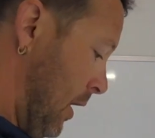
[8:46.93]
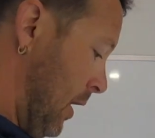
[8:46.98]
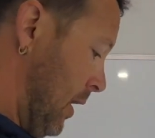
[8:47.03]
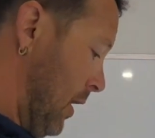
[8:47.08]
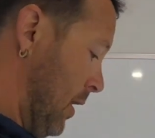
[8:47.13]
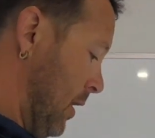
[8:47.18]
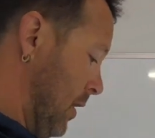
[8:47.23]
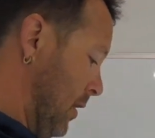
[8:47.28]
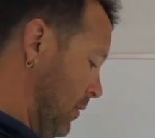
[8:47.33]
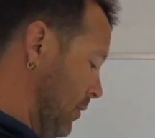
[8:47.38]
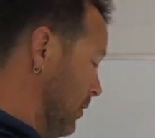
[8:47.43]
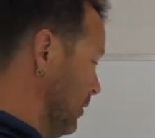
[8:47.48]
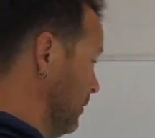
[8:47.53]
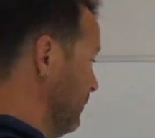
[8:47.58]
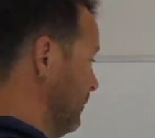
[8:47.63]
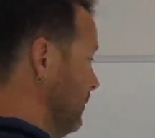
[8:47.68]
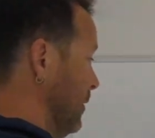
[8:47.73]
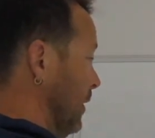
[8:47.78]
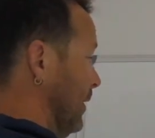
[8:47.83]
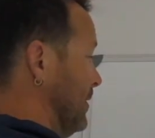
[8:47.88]
And
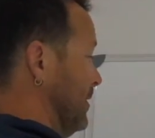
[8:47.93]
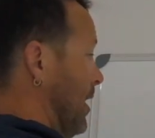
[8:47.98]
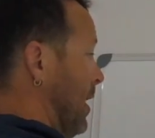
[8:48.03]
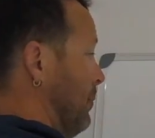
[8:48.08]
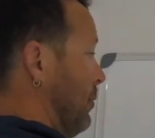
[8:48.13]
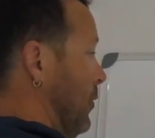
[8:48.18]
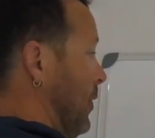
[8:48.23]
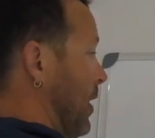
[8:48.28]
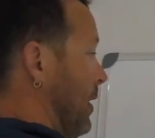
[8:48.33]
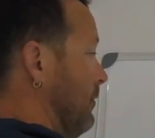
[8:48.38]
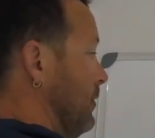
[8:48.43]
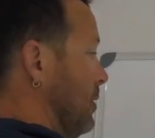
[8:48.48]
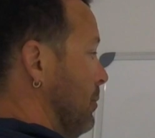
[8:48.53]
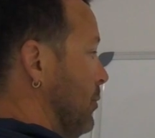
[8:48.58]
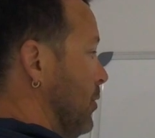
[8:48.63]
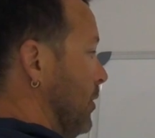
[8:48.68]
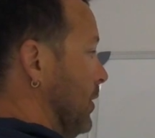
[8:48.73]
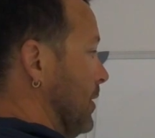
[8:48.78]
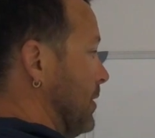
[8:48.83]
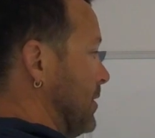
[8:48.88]
the example we have in the
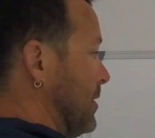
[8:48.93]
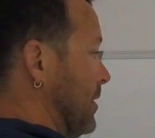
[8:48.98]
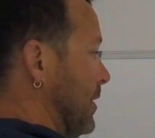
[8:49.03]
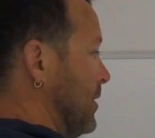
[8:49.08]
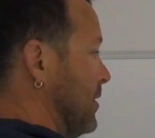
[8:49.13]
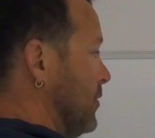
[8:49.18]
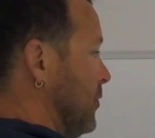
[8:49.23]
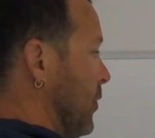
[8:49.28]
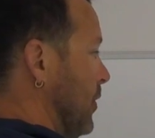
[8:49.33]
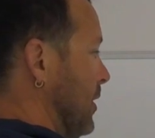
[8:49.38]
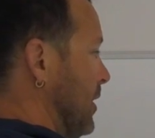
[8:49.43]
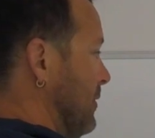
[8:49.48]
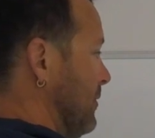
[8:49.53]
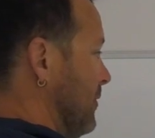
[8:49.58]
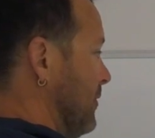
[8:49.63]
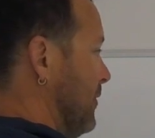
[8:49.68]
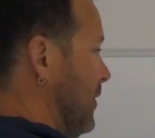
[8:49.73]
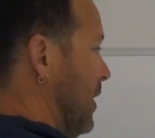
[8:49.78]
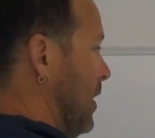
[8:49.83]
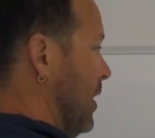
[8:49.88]
book is
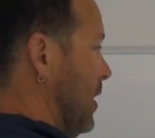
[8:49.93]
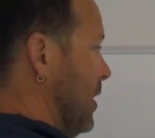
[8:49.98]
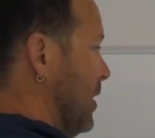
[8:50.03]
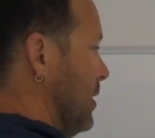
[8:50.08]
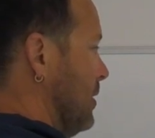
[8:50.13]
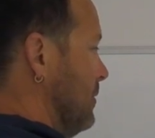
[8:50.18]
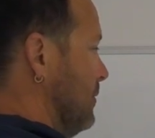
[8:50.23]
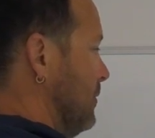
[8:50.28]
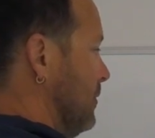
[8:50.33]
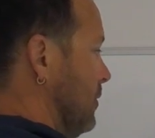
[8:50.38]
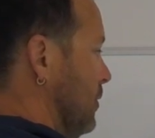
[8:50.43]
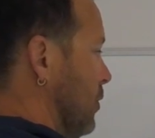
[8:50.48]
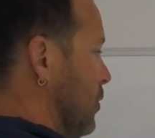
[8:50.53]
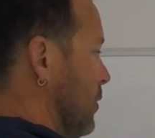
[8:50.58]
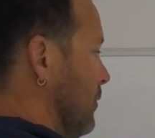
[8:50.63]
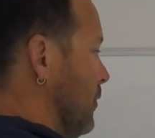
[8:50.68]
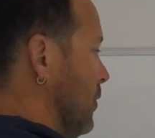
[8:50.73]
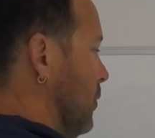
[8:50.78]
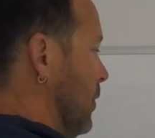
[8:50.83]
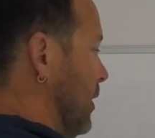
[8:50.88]
625
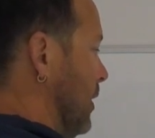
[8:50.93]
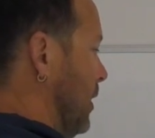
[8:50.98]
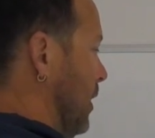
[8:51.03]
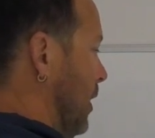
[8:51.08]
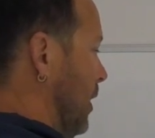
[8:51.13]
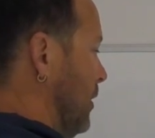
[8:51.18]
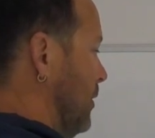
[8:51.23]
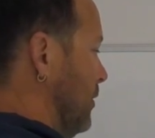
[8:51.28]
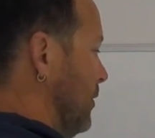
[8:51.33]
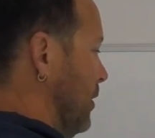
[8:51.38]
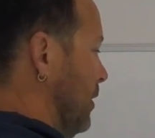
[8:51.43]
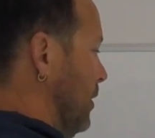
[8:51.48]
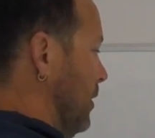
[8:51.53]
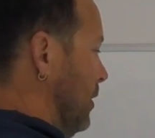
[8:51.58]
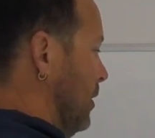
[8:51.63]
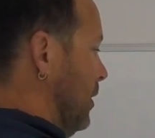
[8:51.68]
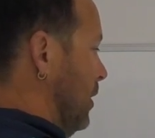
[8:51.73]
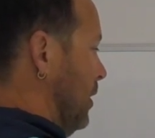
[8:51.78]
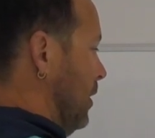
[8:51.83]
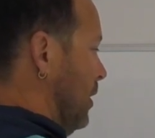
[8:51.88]
over 100.
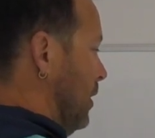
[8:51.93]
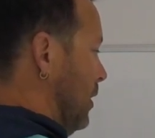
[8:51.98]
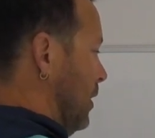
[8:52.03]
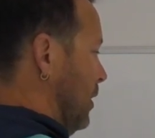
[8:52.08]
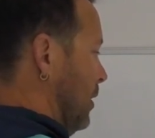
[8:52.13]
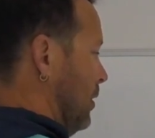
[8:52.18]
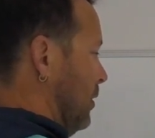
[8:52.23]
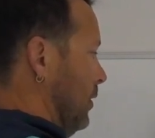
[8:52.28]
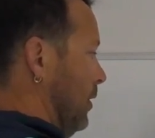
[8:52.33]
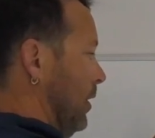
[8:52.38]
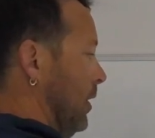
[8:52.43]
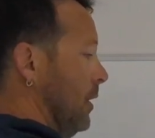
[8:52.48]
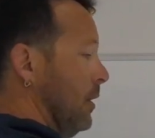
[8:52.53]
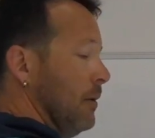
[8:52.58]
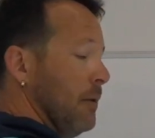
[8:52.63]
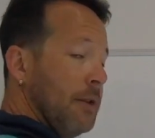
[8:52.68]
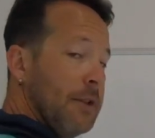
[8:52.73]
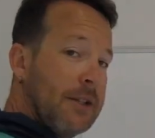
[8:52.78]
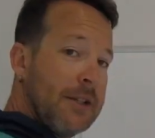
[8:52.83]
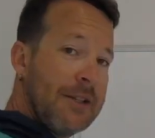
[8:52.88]
Okay,
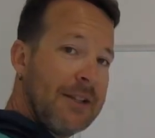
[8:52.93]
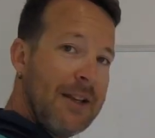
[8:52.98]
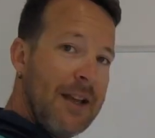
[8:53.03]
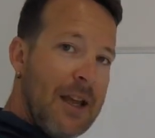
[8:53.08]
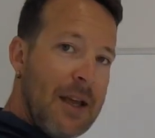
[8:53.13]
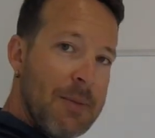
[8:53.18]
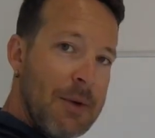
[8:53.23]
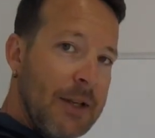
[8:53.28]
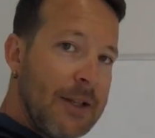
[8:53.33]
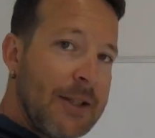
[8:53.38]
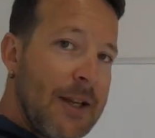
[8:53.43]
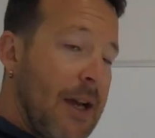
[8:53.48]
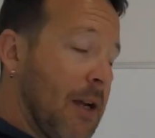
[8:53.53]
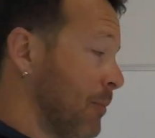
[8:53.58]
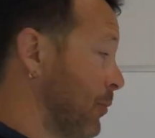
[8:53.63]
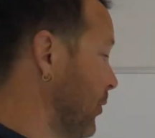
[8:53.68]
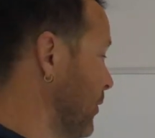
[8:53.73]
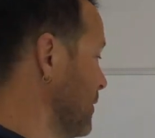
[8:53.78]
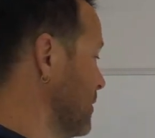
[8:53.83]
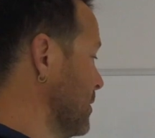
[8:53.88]
same
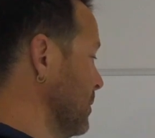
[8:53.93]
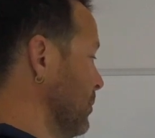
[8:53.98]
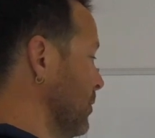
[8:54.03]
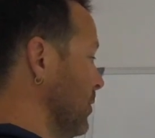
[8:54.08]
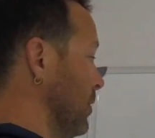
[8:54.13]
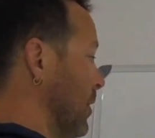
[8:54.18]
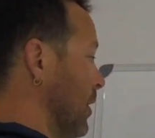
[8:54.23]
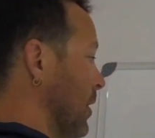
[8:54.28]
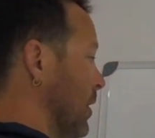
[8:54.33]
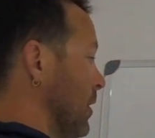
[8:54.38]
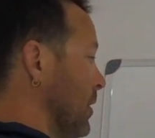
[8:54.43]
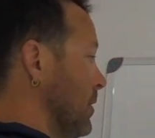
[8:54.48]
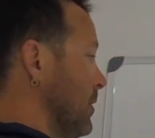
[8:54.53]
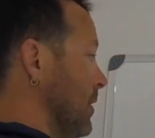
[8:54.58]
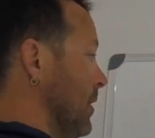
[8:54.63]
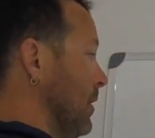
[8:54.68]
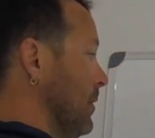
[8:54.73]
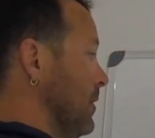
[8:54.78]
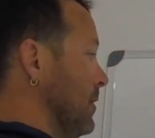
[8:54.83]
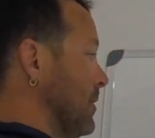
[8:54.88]
exact principle.
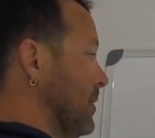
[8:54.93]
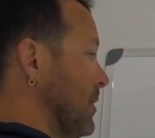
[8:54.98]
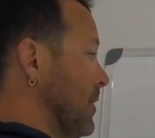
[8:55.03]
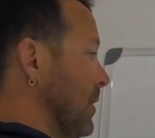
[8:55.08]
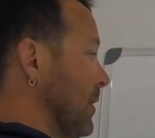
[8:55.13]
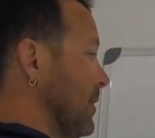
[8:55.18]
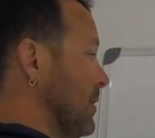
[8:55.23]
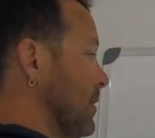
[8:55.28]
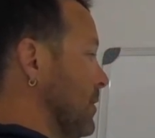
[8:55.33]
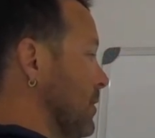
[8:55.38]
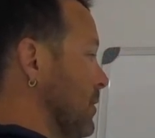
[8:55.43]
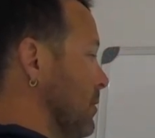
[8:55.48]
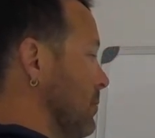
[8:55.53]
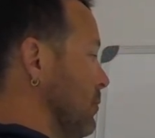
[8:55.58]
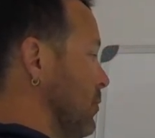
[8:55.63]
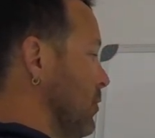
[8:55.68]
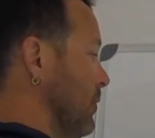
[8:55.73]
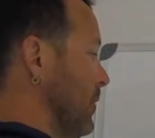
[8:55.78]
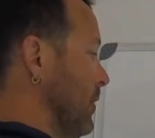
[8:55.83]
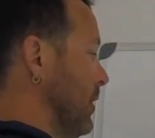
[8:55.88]
Take the 6,
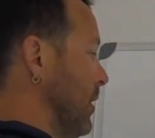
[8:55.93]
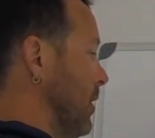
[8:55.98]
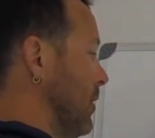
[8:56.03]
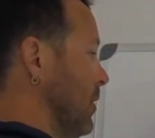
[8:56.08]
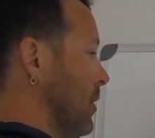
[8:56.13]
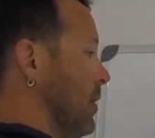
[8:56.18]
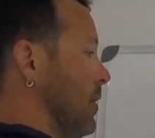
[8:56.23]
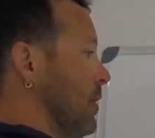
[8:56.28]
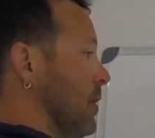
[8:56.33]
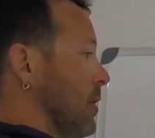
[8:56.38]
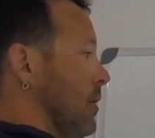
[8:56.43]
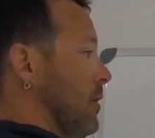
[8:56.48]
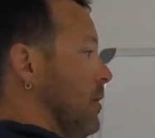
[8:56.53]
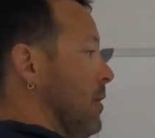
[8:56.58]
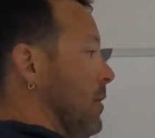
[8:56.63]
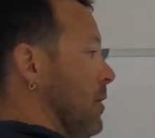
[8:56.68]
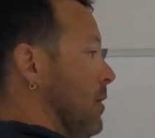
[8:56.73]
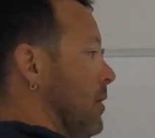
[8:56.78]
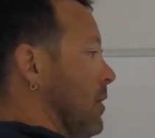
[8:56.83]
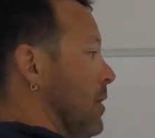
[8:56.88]
move it down here,
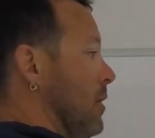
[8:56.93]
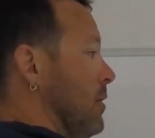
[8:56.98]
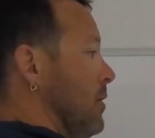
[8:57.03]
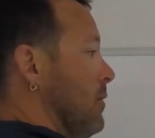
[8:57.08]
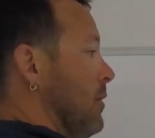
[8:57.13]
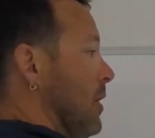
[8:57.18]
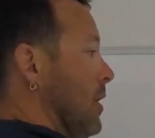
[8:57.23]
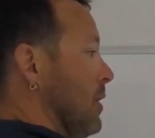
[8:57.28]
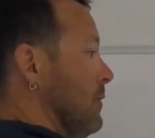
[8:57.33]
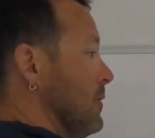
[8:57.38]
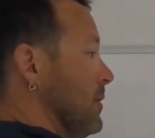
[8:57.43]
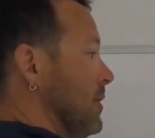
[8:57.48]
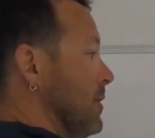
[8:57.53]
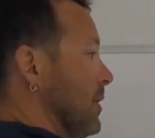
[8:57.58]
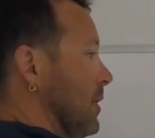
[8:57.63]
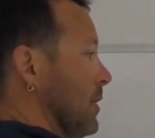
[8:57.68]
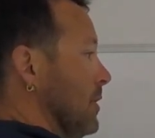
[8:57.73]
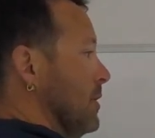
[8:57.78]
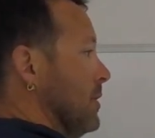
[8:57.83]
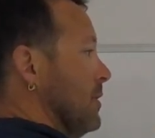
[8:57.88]
and you have
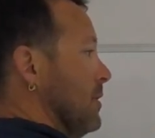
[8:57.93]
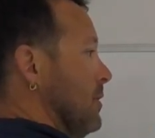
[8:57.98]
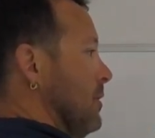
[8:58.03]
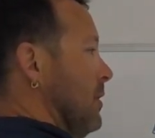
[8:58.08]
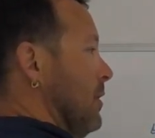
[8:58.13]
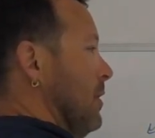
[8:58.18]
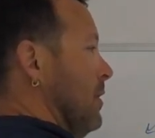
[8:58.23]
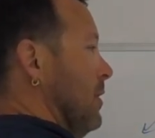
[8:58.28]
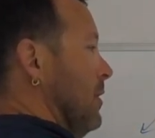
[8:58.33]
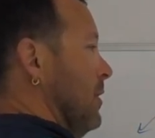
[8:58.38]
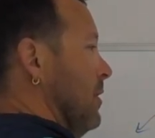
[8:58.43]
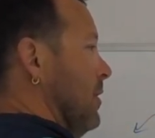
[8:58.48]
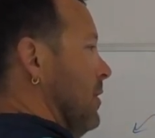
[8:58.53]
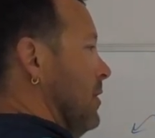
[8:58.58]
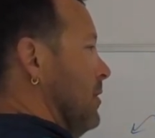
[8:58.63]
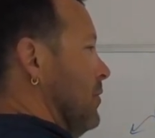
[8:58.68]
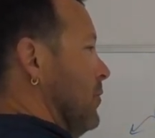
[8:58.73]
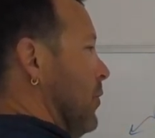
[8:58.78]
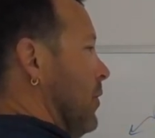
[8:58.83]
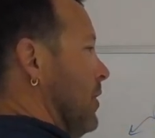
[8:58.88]

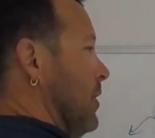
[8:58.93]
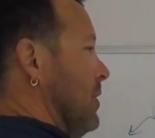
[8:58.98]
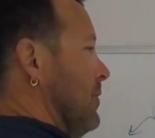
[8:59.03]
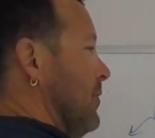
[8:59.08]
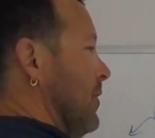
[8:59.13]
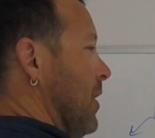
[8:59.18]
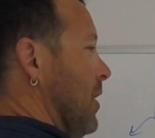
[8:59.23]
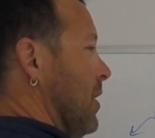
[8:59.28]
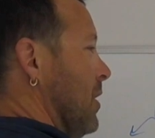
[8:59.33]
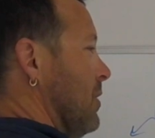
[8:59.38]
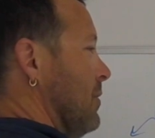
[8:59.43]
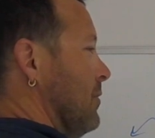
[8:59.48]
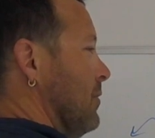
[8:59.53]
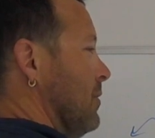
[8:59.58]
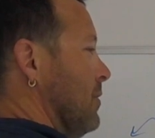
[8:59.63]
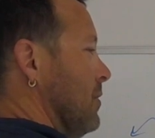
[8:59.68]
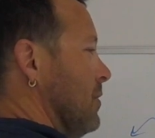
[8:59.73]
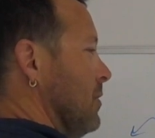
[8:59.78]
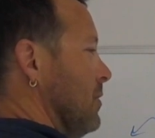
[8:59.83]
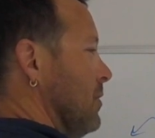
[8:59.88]
625
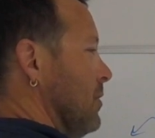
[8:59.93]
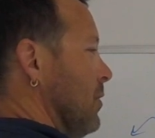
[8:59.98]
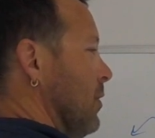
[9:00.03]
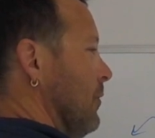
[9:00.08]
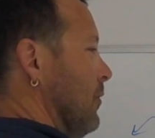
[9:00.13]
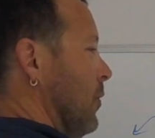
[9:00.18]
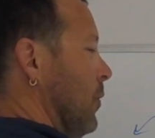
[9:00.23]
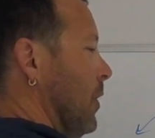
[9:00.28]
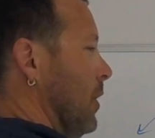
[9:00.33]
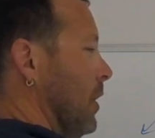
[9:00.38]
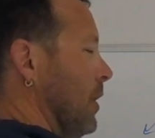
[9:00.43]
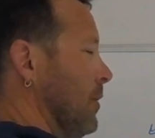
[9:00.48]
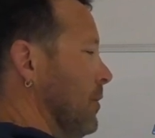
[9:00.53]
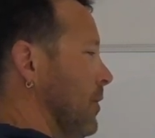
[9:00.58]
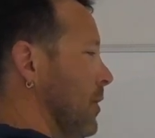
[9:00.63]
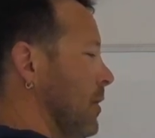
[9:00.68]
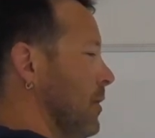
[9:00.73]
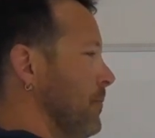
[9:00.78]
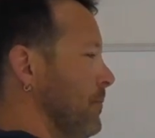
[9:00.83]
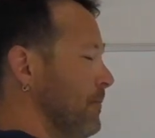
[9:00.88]
over
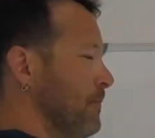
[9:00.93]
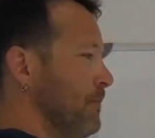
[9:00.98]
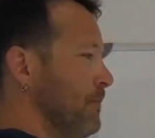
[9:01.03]
100.